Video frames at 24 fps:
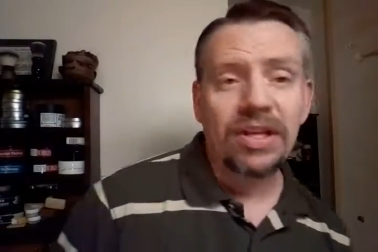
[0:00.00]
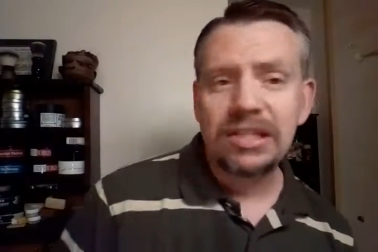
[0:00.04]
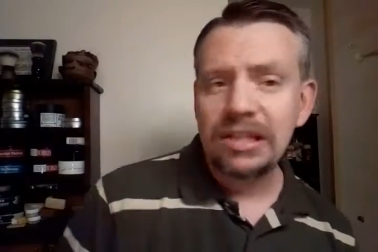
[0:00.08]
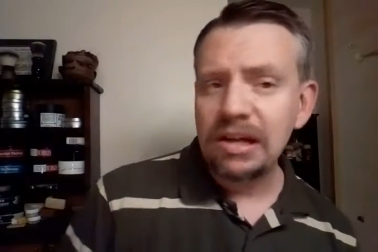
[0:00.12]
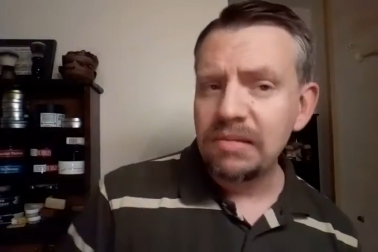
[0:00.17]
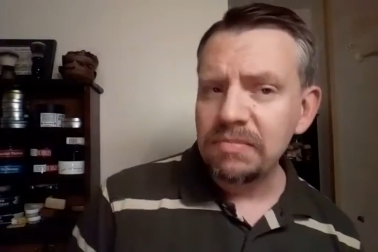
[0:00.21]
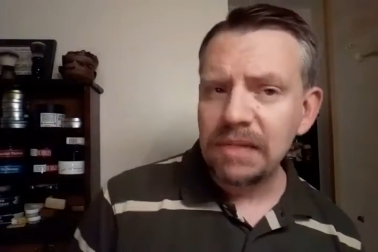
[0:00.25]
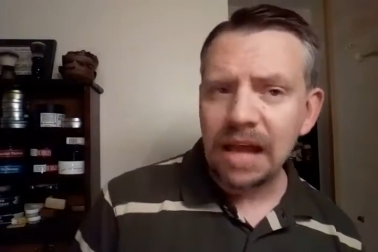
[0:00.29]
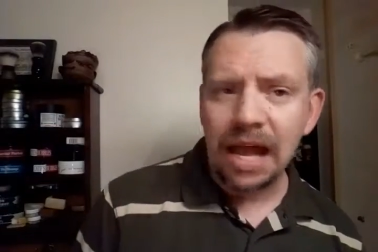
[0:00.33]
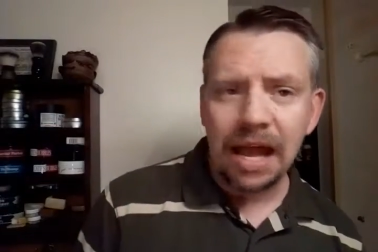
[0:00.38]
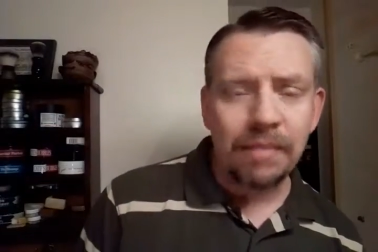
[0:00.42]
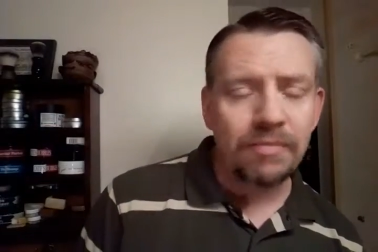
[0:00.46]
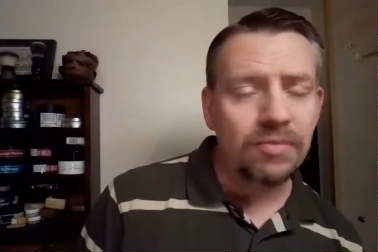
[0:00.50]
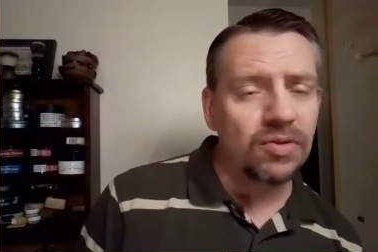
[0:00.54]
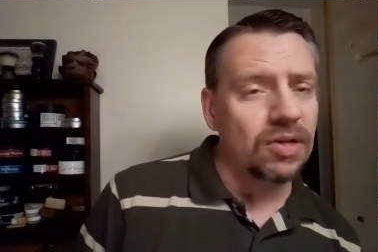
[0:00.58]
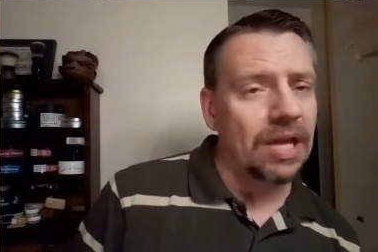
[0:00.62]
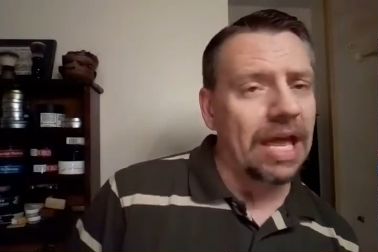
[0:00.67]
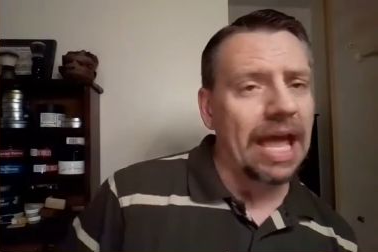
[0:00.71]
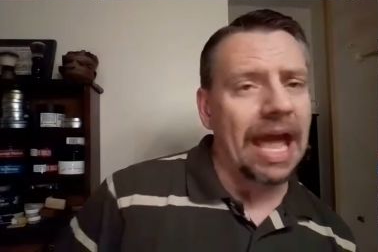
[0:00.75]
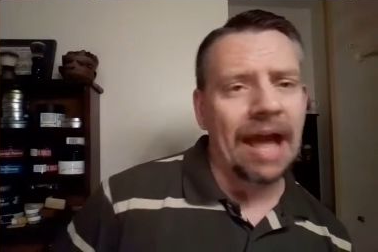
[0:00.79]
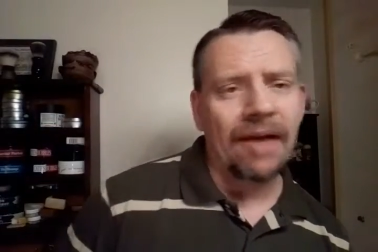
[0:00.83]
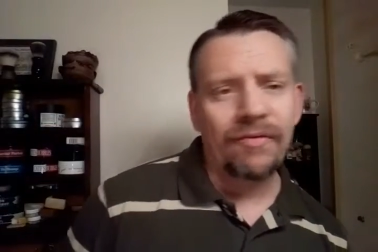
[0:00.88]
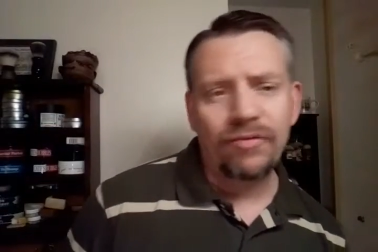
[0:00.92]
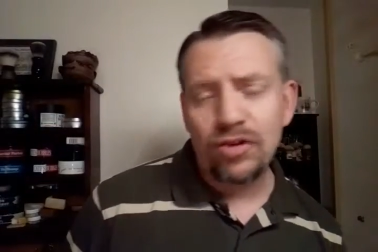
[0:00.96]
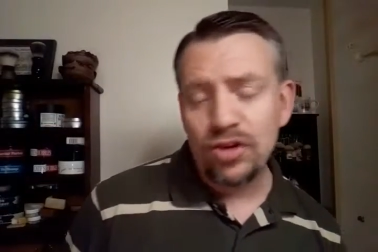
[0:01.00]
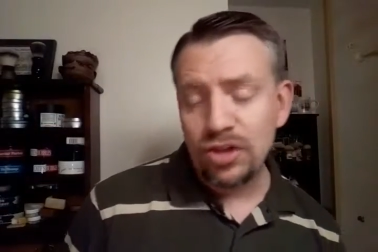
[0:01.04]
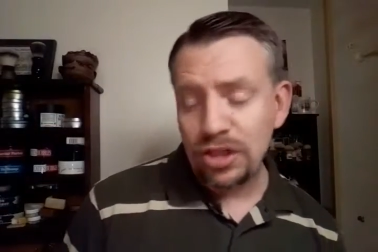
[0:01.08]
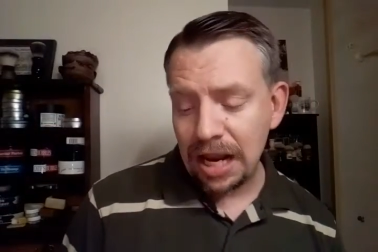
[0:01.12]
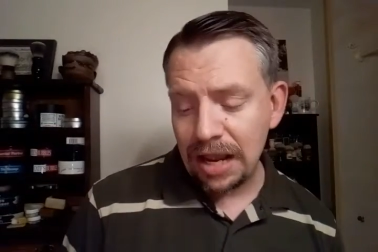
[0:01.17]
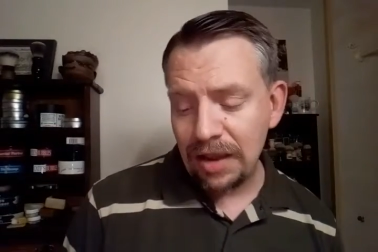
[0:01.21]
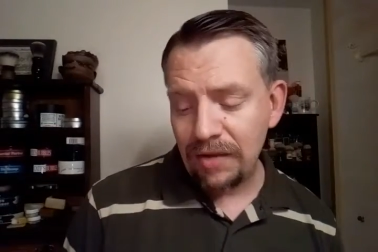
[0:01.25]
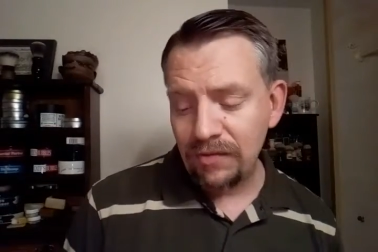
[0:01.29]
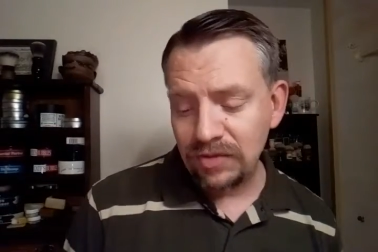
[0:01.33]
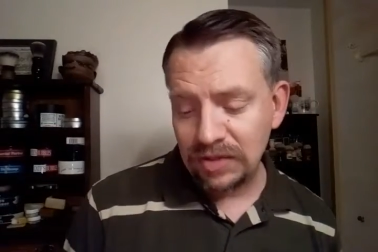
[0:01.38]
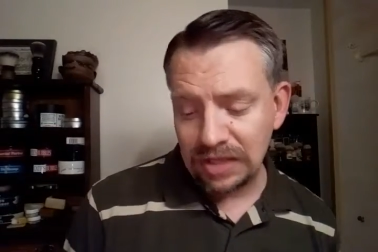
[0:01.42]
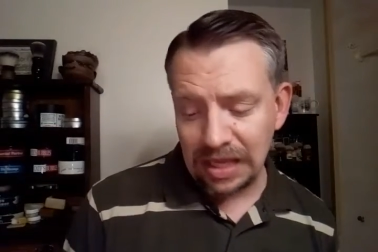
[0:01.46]
Sometimes
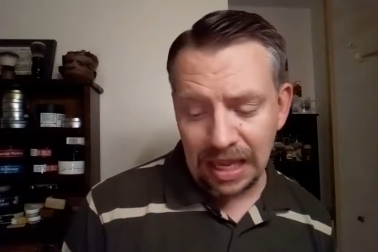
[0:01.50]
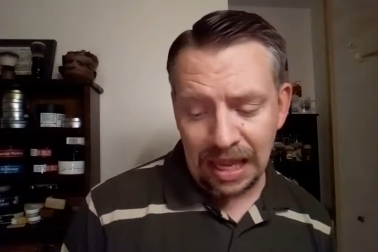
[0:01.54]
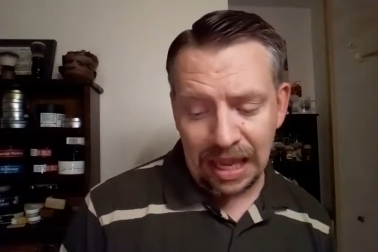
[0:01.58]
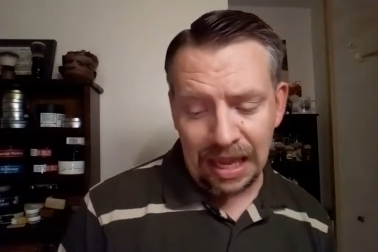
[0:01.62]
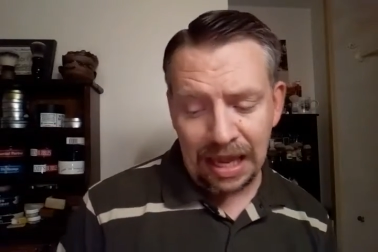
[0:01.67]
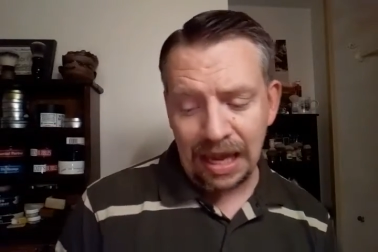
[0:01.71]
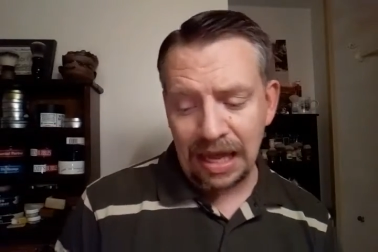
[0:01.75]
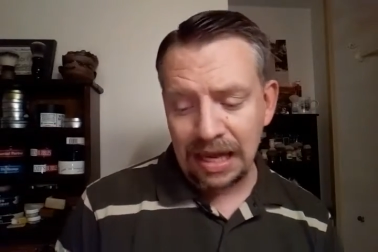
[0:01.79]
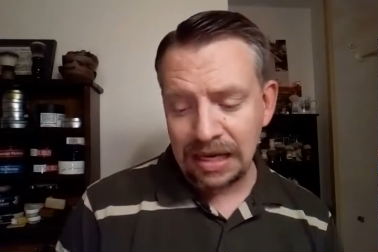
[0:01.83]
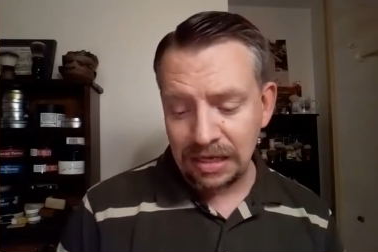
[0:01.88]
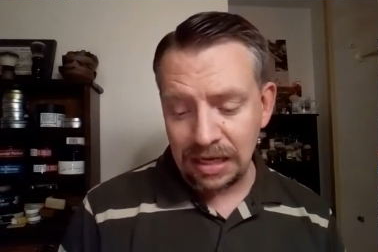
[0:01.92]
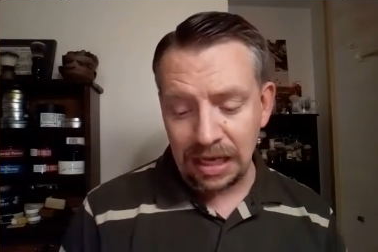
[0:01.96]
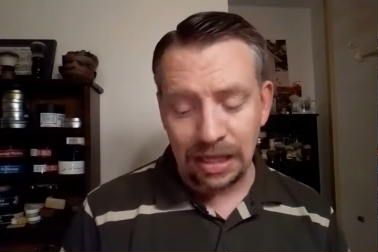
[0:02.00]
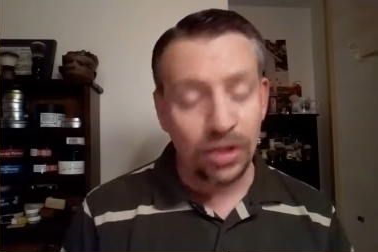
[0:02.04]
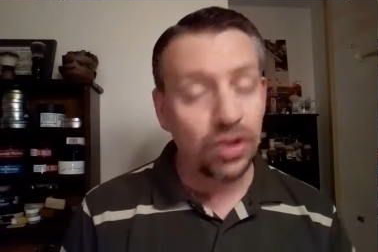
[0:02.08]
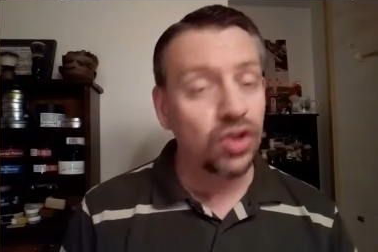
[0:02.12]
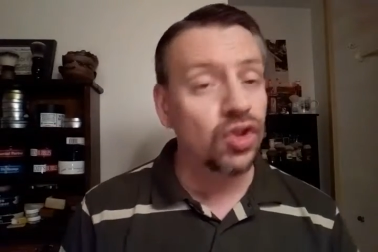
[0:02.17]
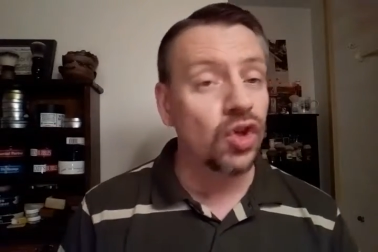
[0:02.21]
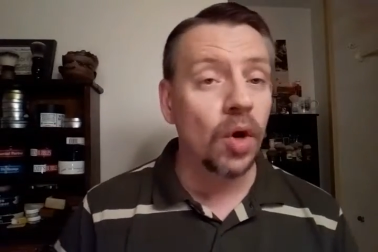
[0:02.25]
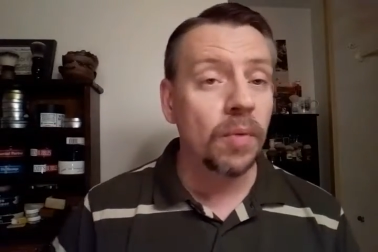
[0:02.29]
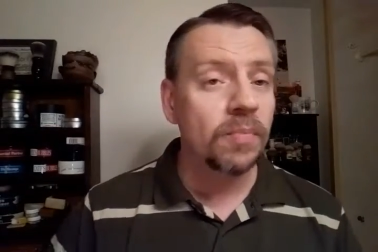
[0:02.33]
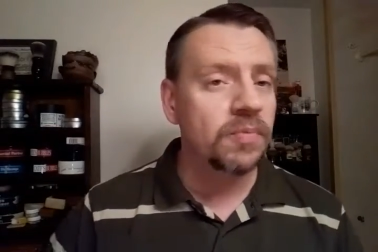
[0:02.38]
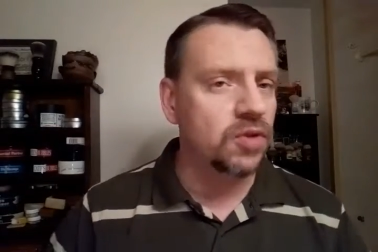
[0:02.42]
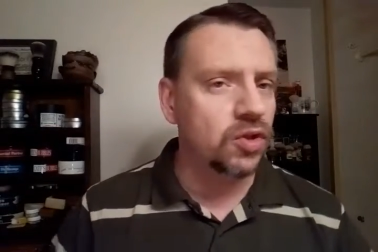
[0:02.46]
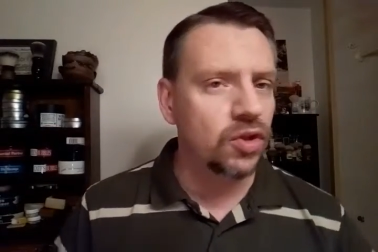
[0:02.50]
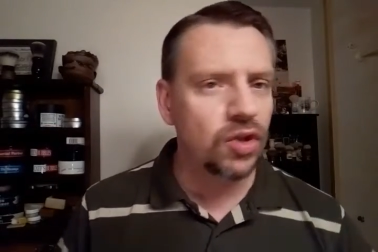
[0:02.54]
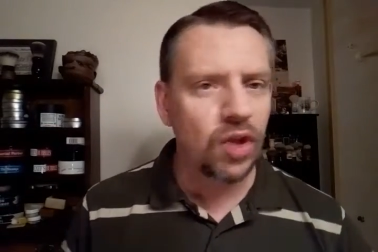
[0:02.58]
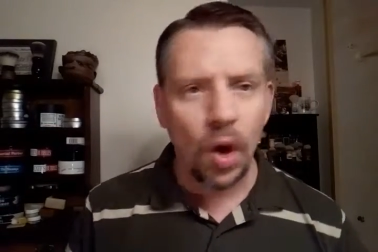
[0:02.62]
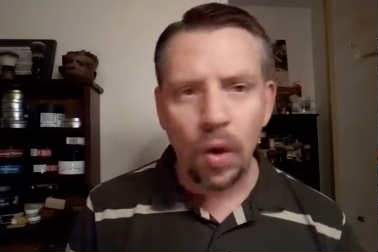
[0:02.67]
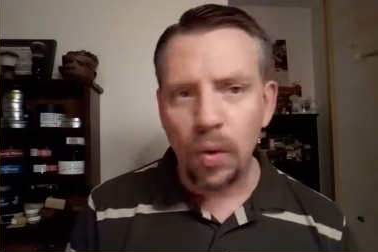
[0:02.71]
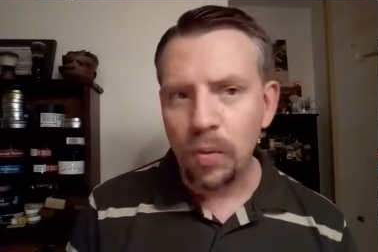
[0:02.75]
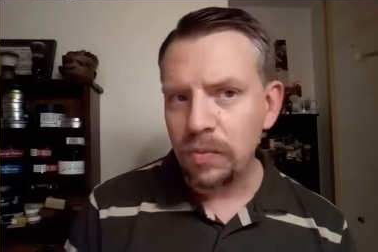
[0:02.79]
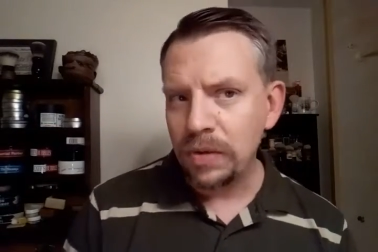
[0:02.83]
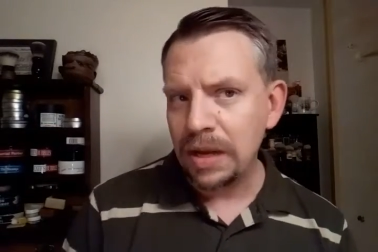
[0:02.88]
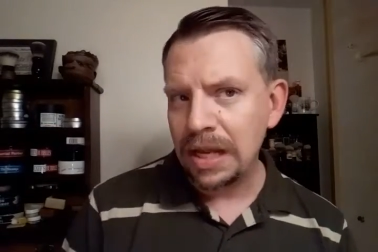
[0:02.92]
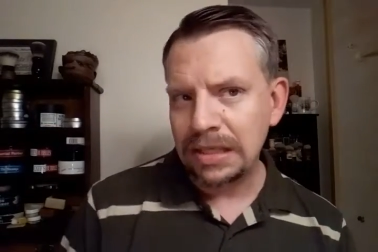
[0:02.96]
aftershaves and soaps
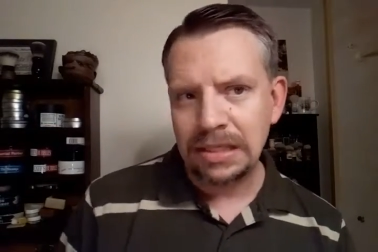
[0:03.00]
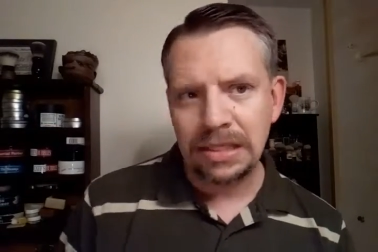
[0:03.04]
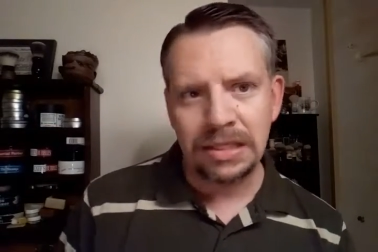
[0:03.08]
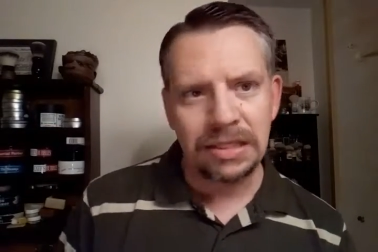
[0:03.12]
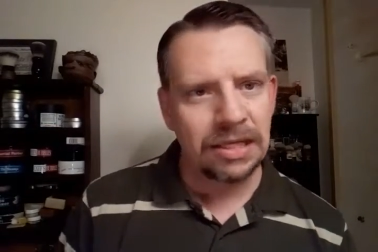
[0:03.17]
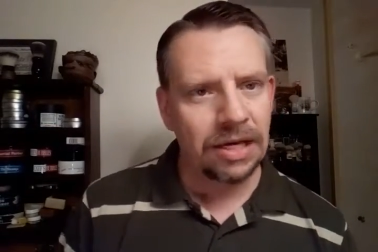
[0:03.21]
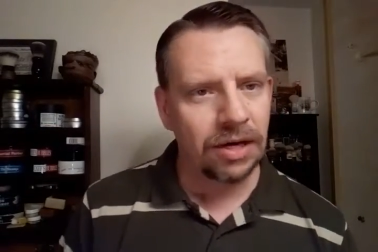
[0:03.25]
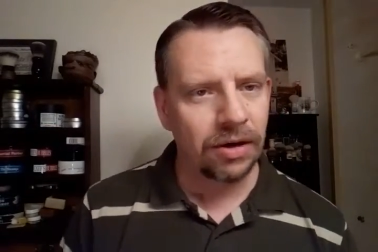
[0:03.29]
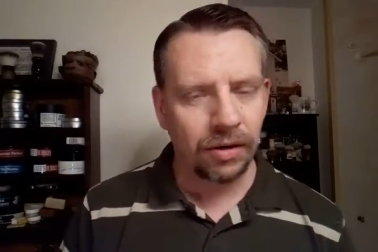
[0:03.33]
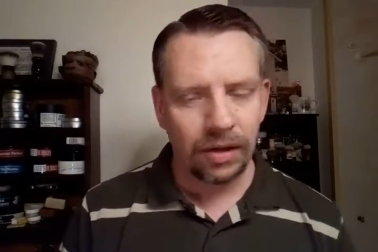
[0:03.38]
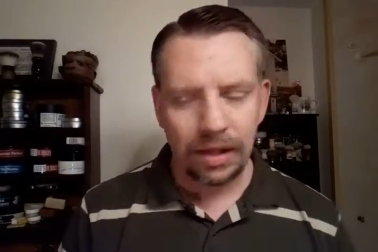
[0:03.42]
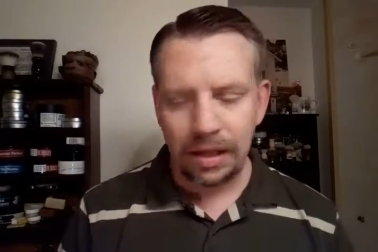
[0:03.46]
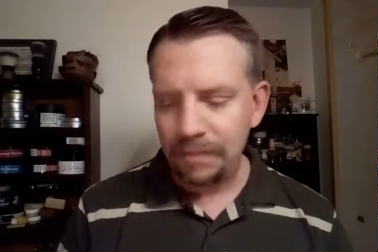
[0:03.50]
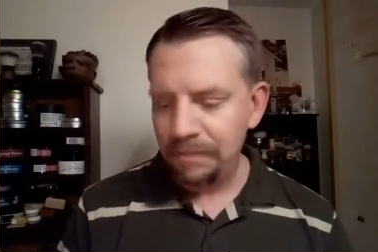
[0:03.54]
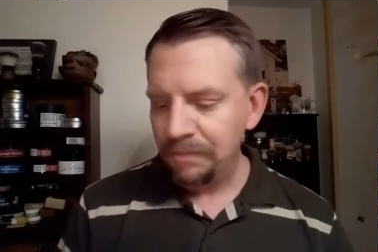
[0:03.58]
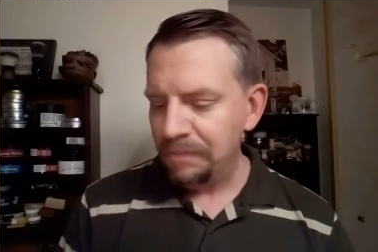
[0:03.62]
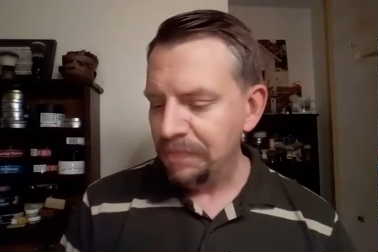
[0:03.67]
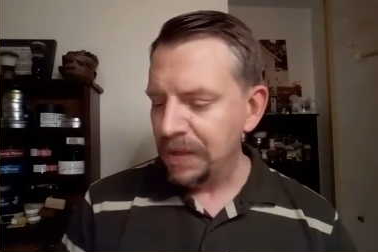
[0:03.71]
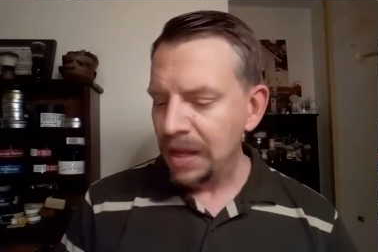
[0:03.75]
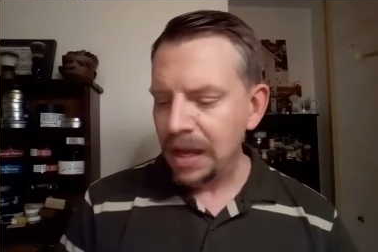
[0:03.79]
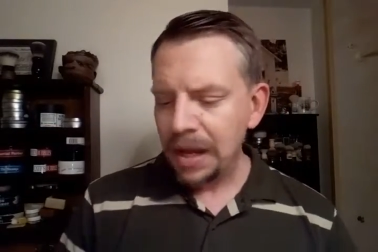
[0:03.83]
don't necessarily